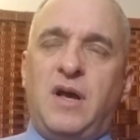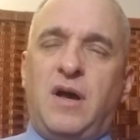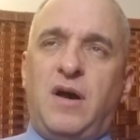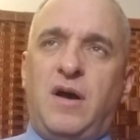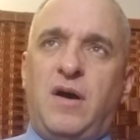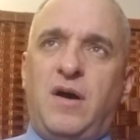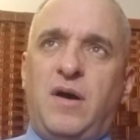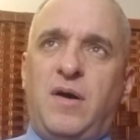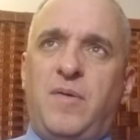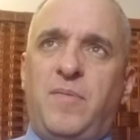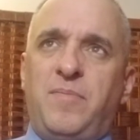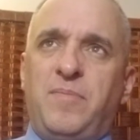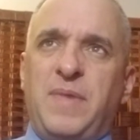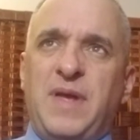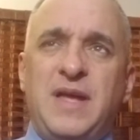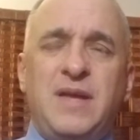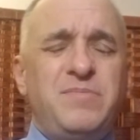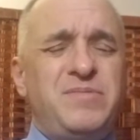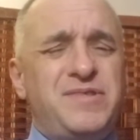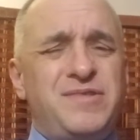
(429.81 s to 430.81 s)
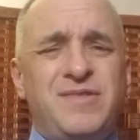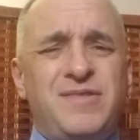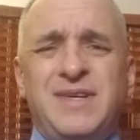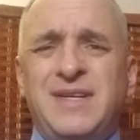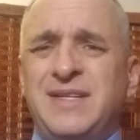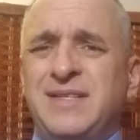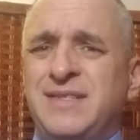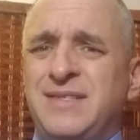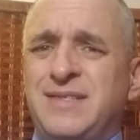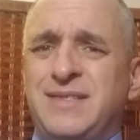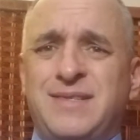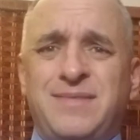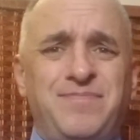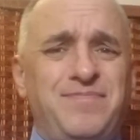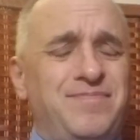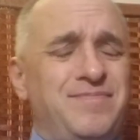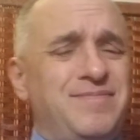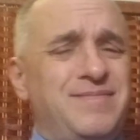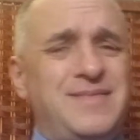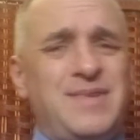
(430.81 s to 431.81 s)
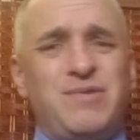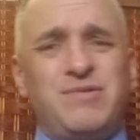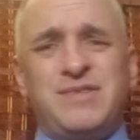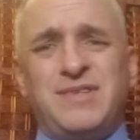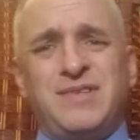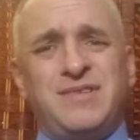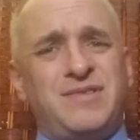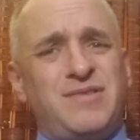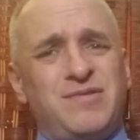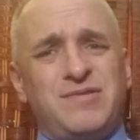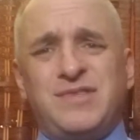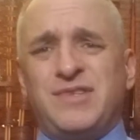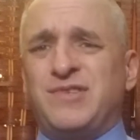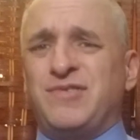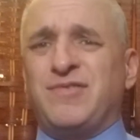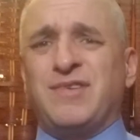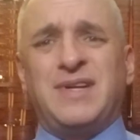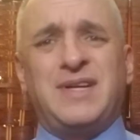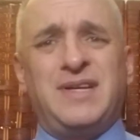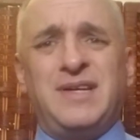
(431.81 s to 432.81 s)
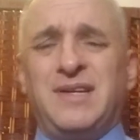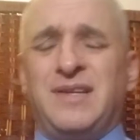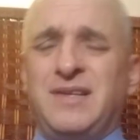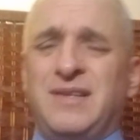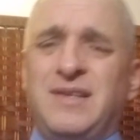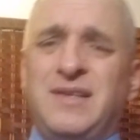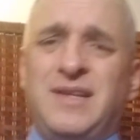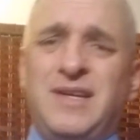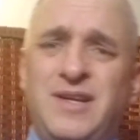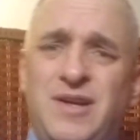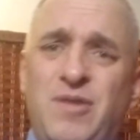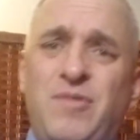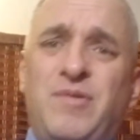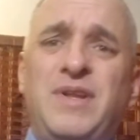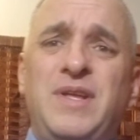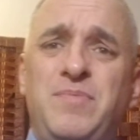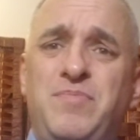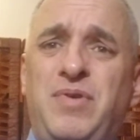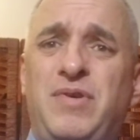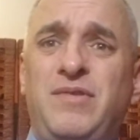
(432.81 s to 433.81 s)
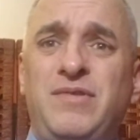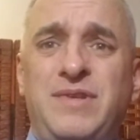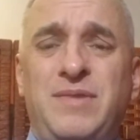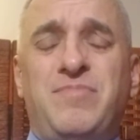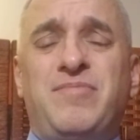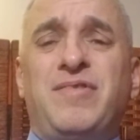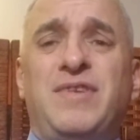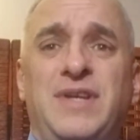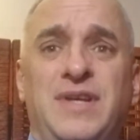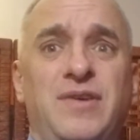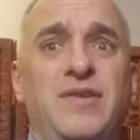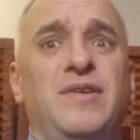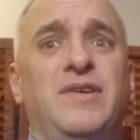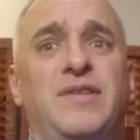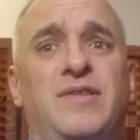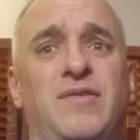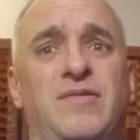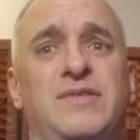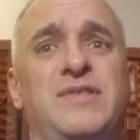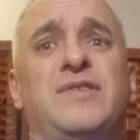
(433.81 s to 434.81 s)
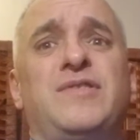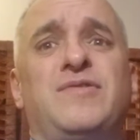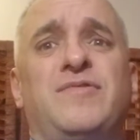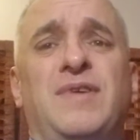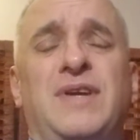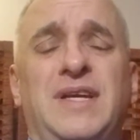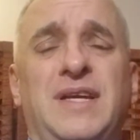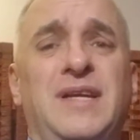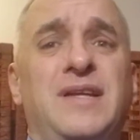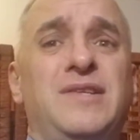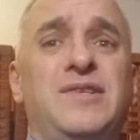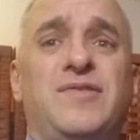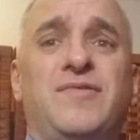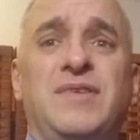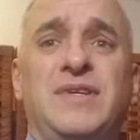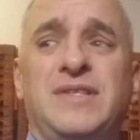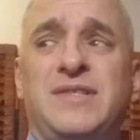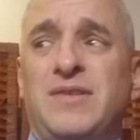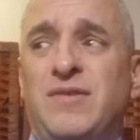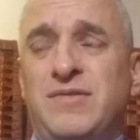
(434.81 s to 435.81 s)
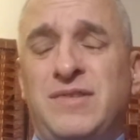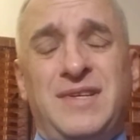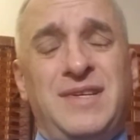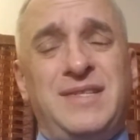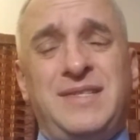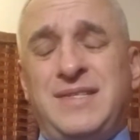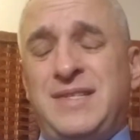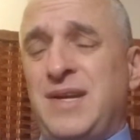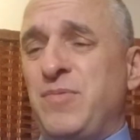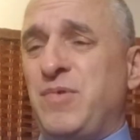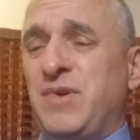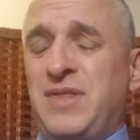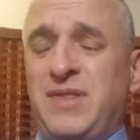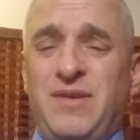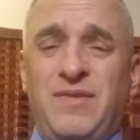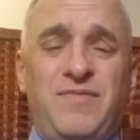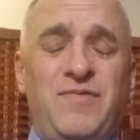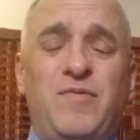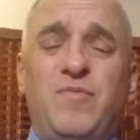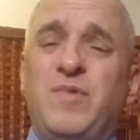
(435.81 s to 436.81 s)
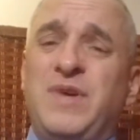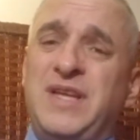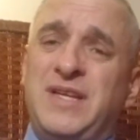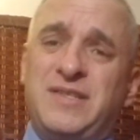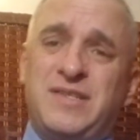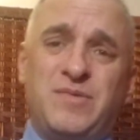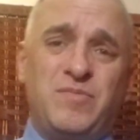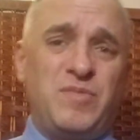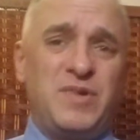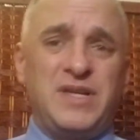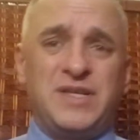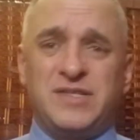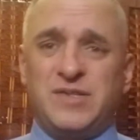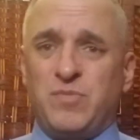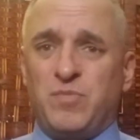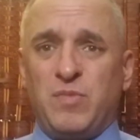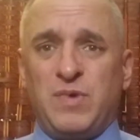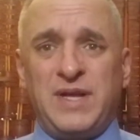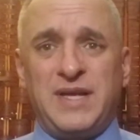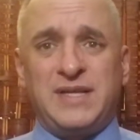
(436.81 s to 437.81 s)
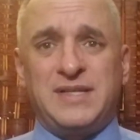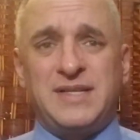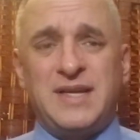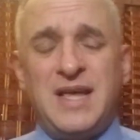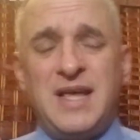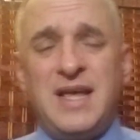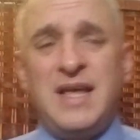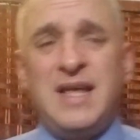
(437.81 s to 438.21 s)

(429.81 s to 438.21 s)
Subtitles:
Hamstrings, those are tricky, and he pulled it pretty good. Those are tricky injuries. Those could stay with you for weeks and weeks and weeks.